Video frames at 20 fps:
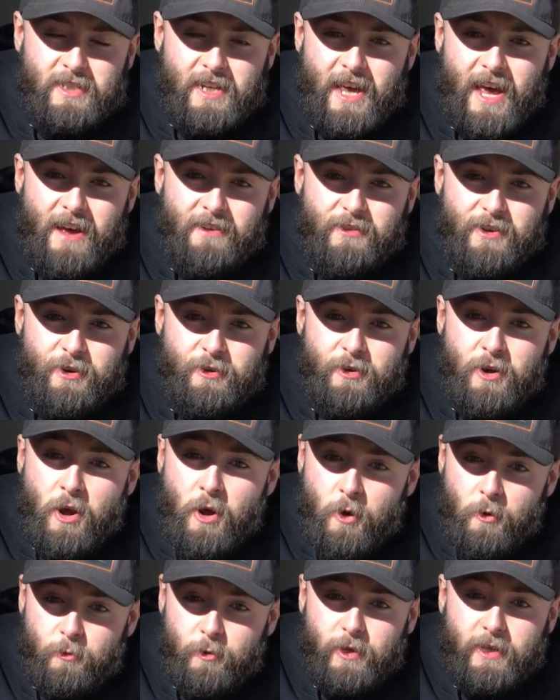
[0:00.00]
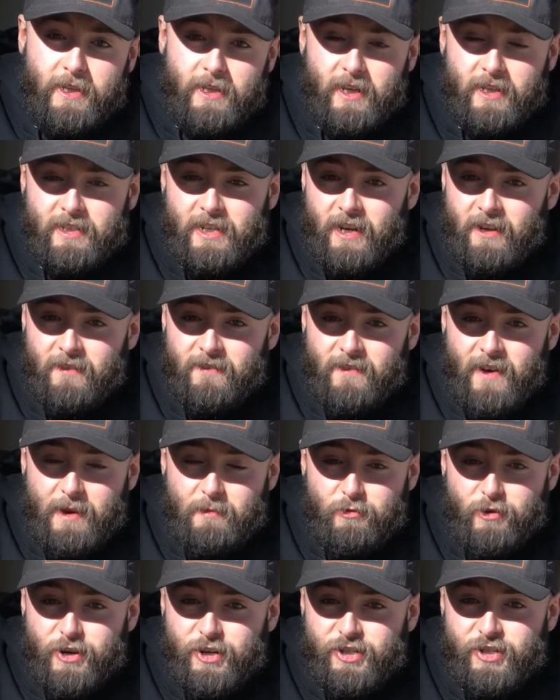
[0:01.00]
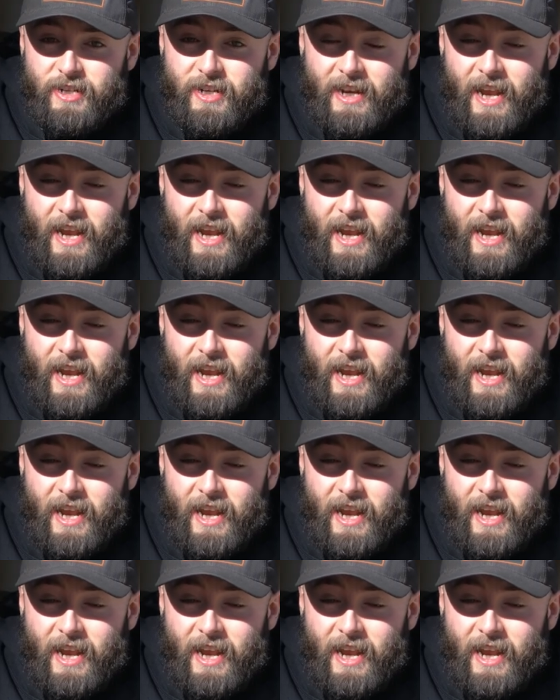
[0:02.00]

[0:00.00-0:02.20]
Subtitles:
they have here really cut down on the vibration,